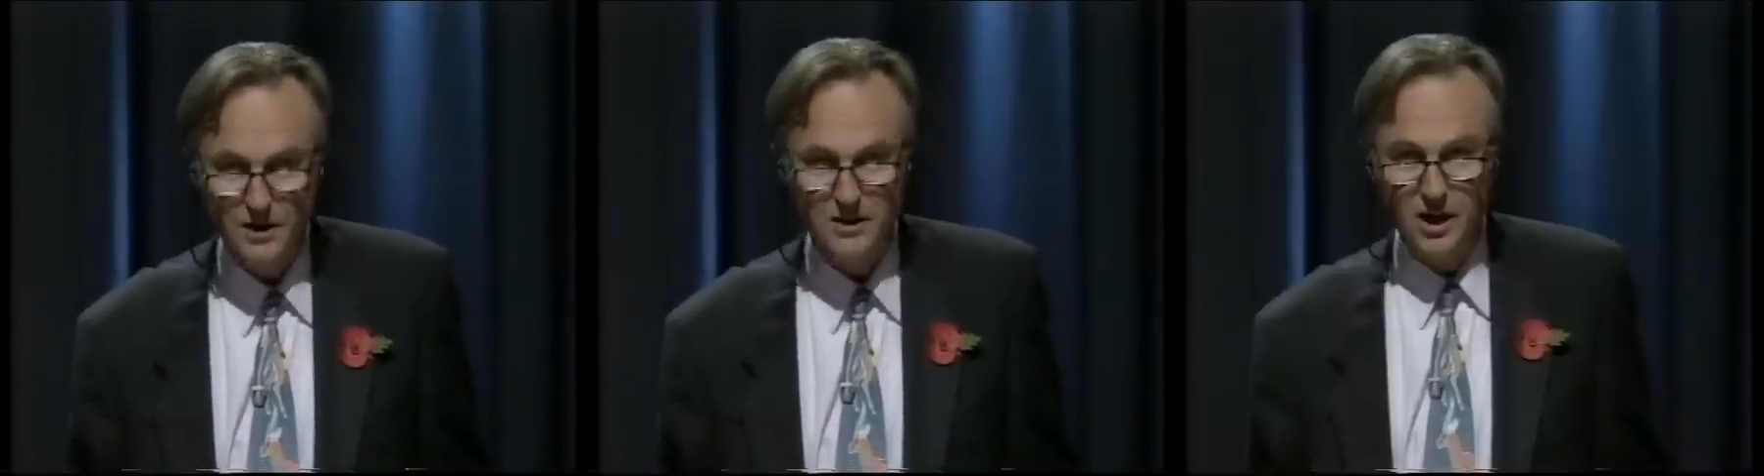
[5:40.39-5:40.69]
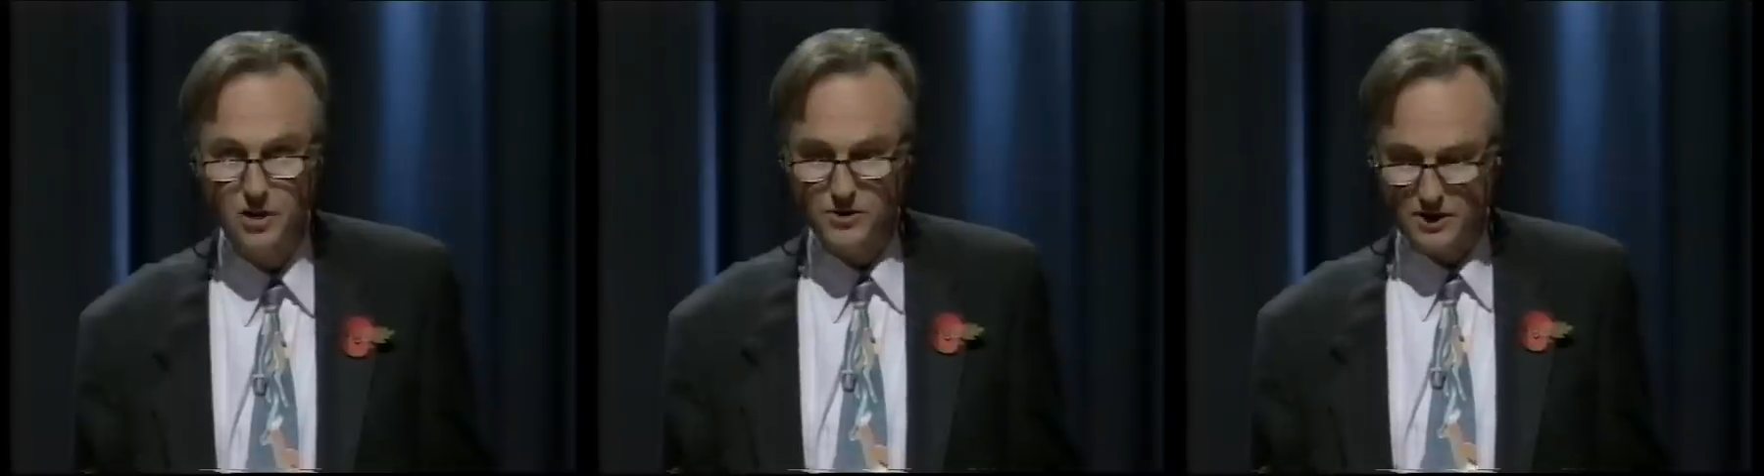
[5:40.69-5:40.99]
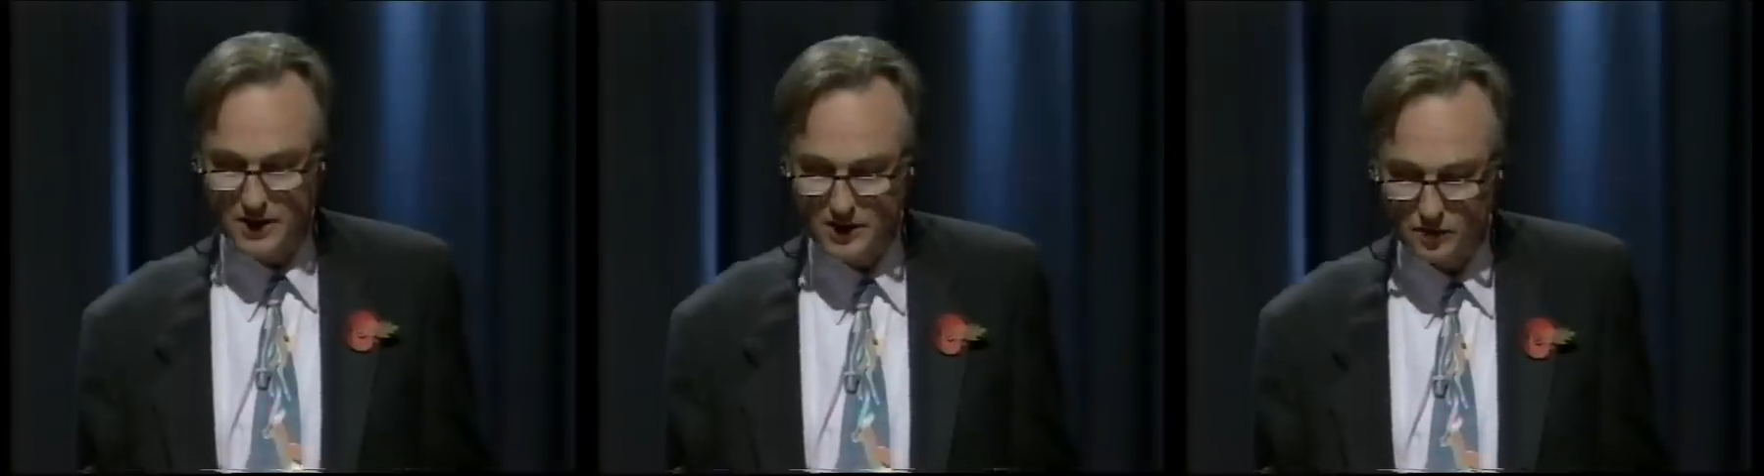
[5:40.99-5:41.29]
endowed with
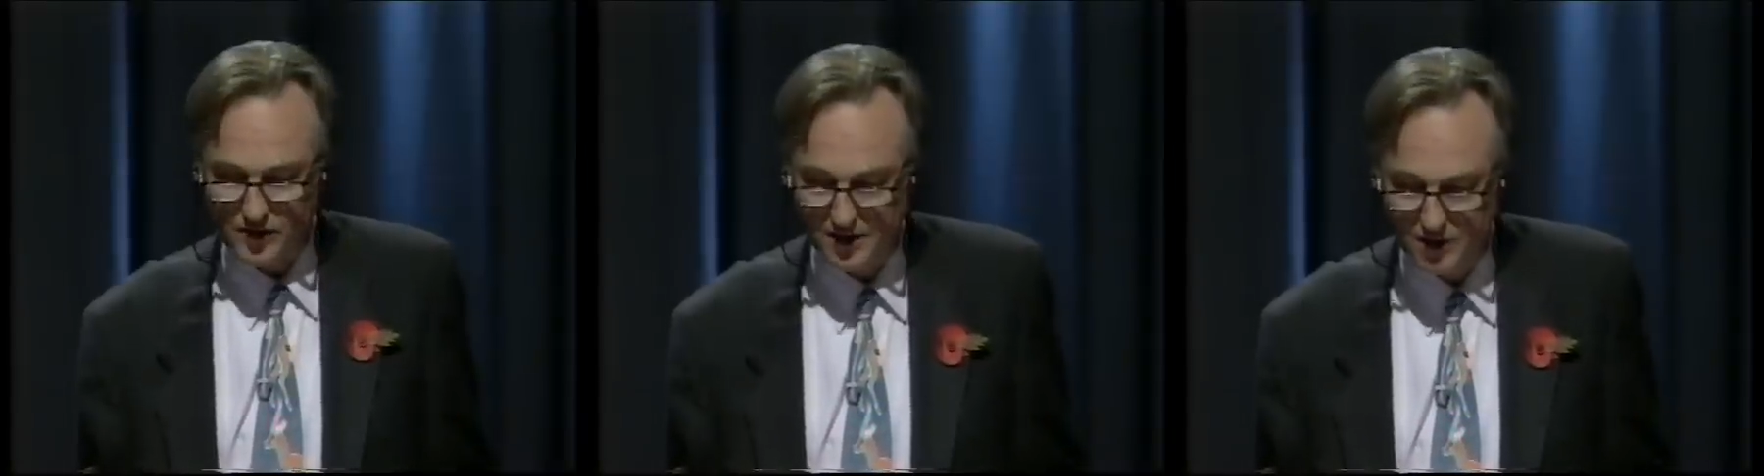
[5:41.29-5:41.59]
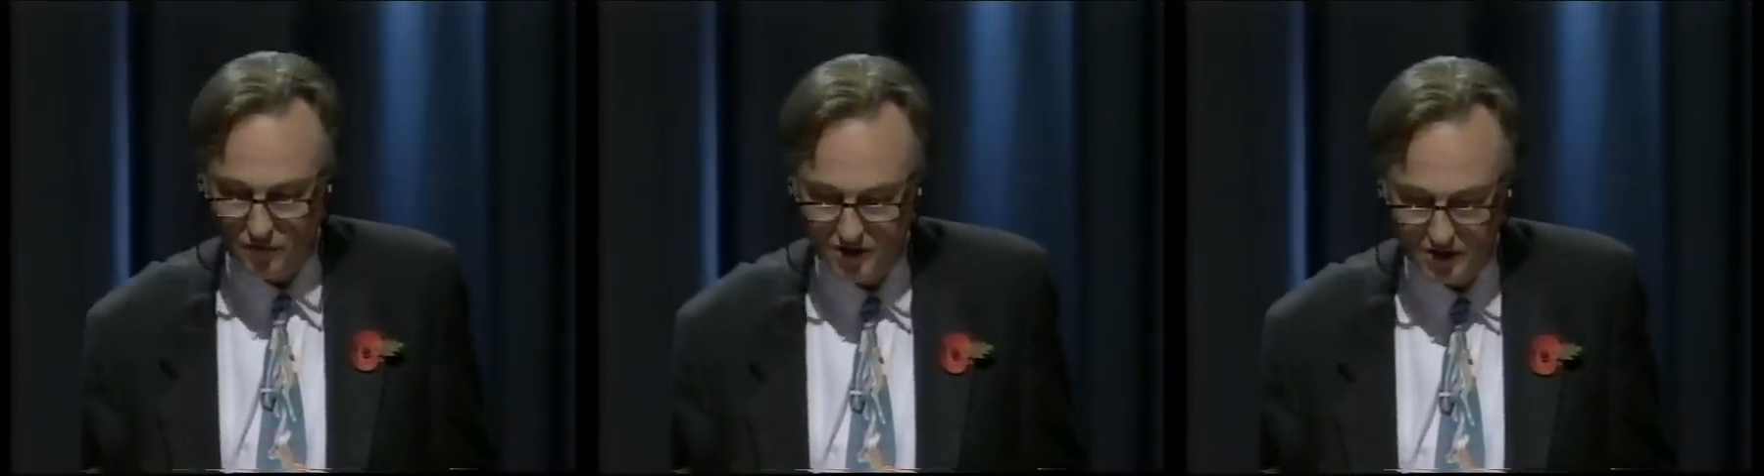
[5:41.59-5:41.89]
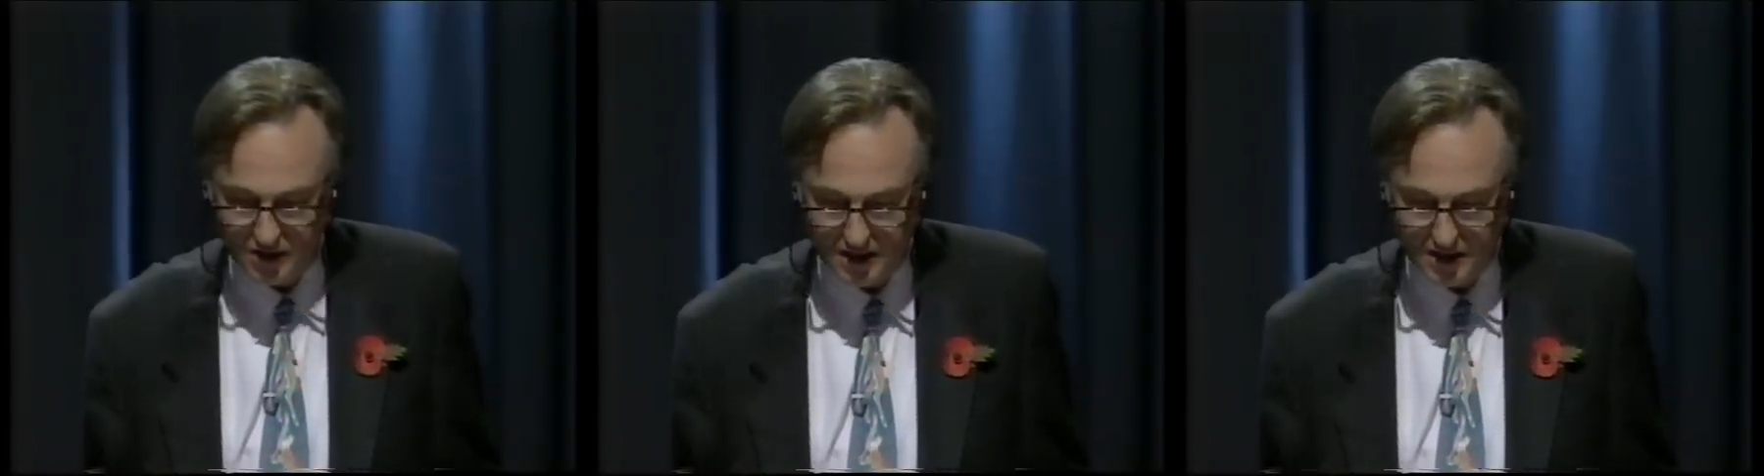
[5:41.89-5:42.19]
a little
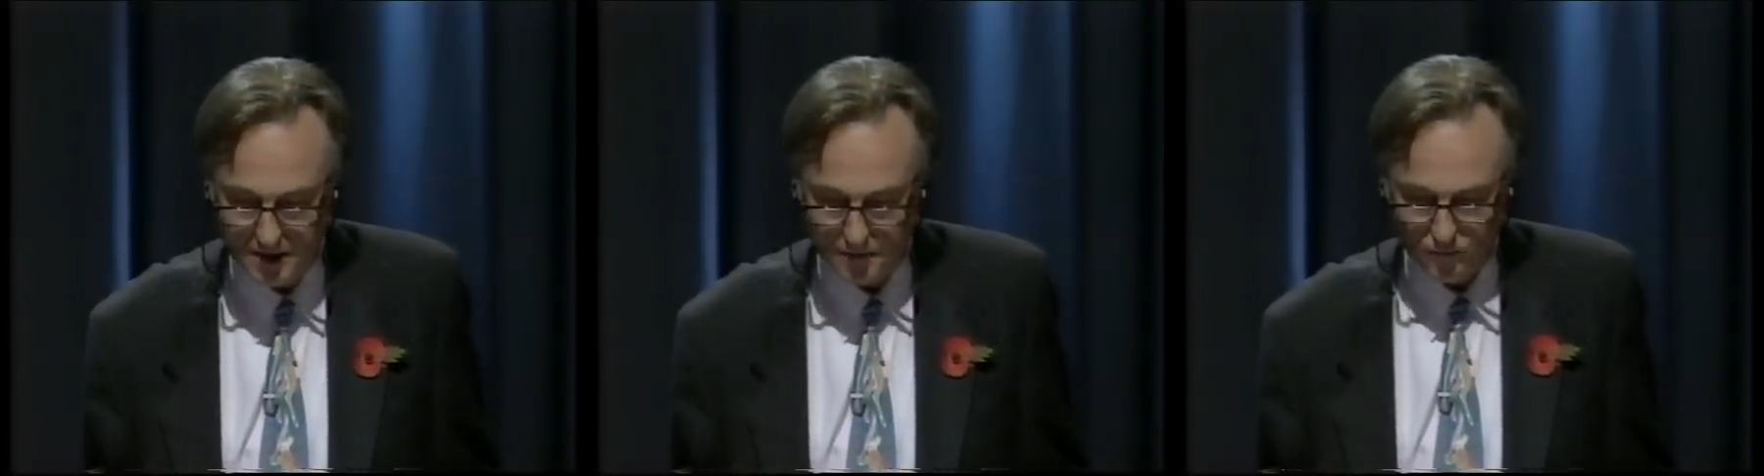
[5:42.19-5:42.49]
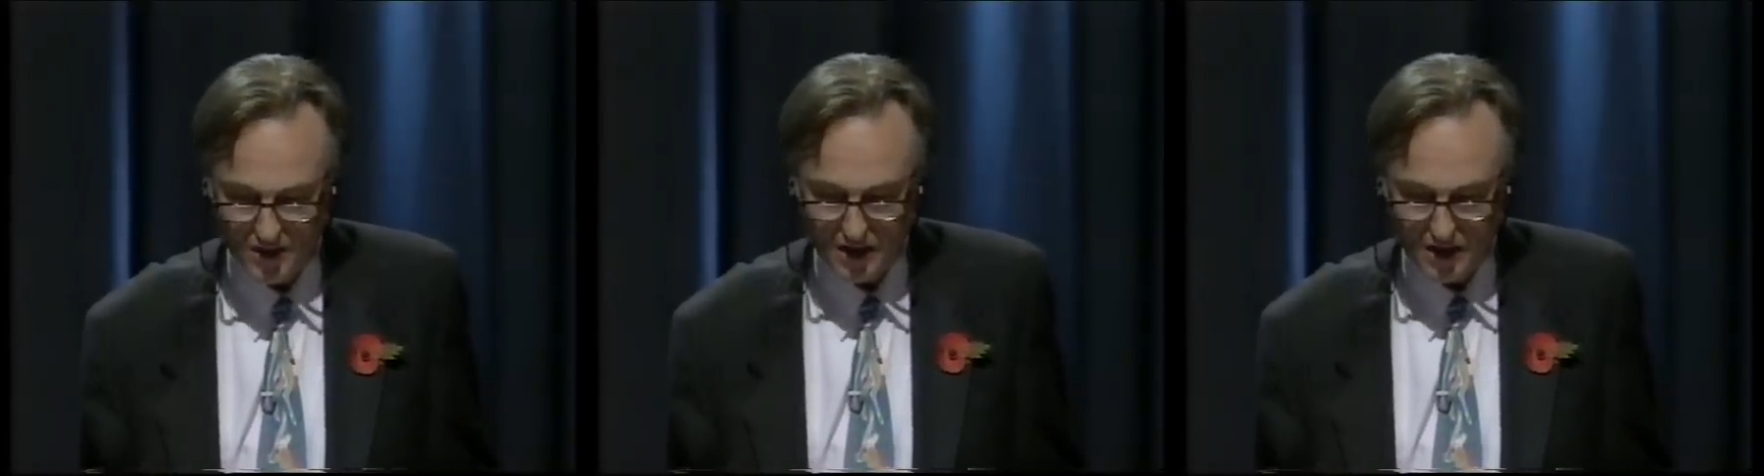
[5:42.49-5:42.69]
philosophical learning,